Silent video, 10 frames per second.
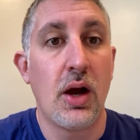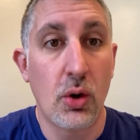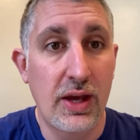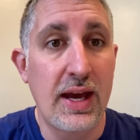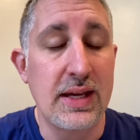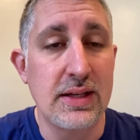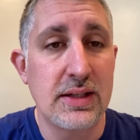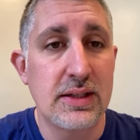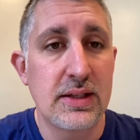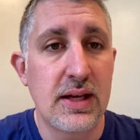Okay,
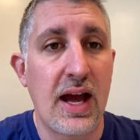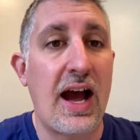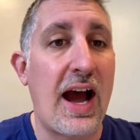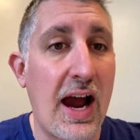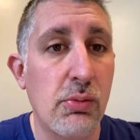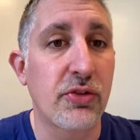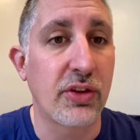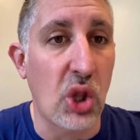I was